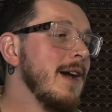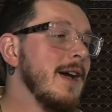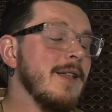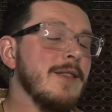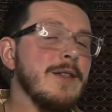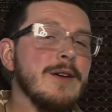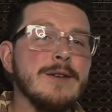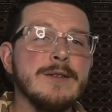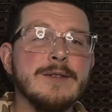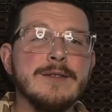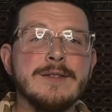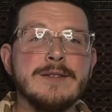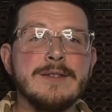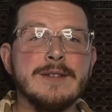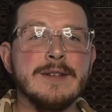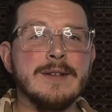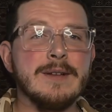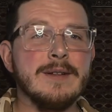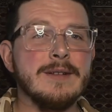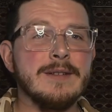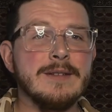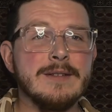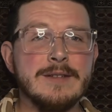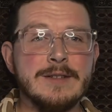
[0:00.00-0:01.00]
There's
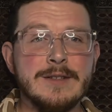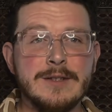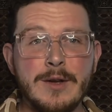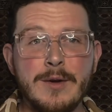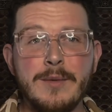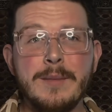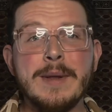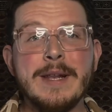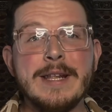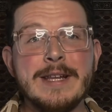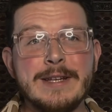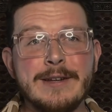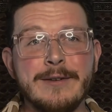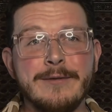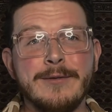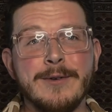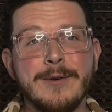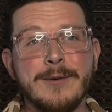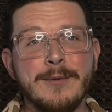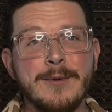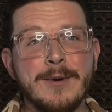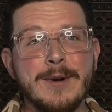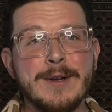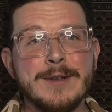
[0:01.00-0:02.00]
so many
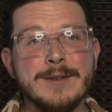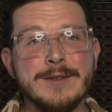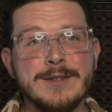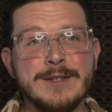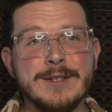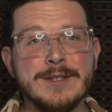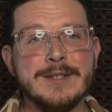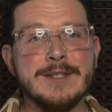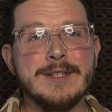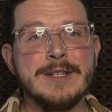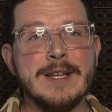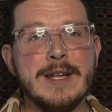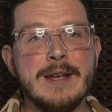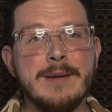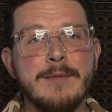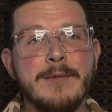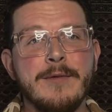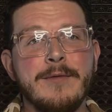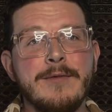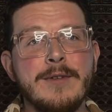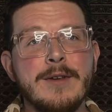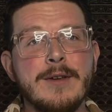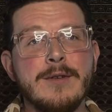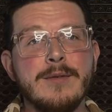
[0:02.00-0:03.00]
different ones, just to name a
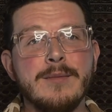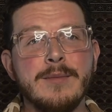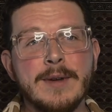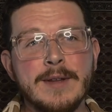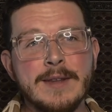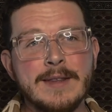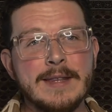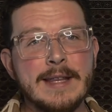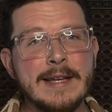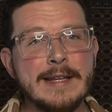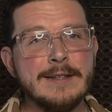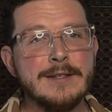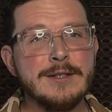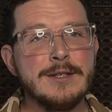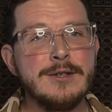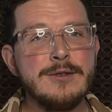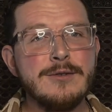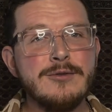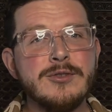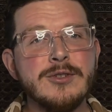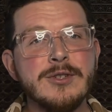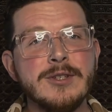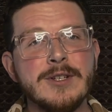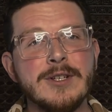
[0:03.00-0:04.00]
few, but that's
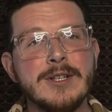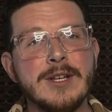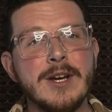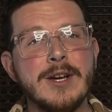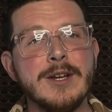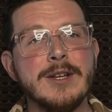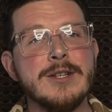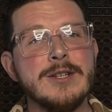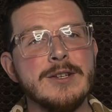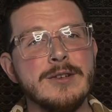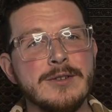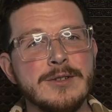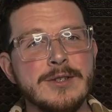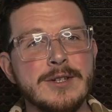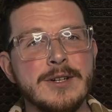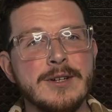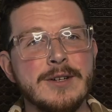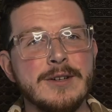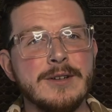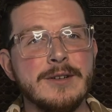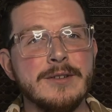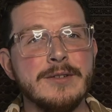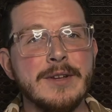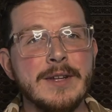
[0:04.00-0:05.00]
usually not in your
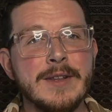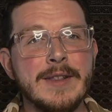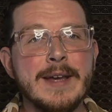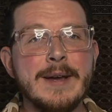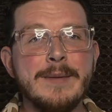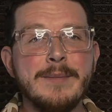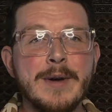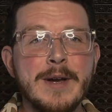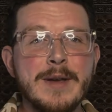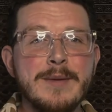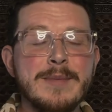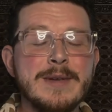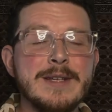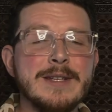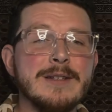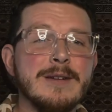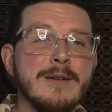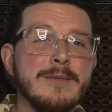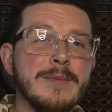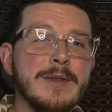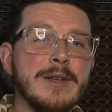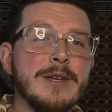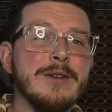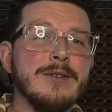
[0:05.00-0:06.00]
DAW, and that might be
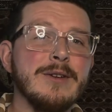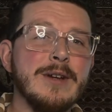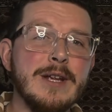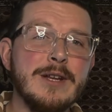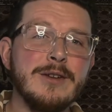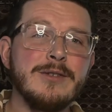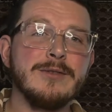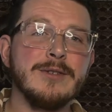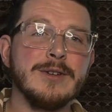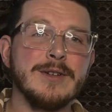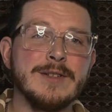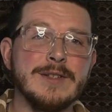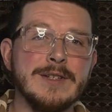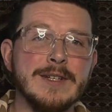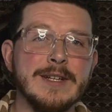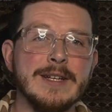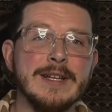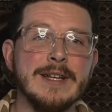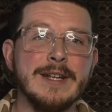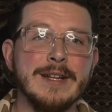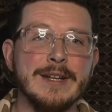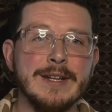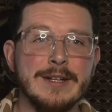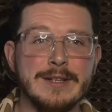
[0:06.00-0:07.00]
something you're interested in.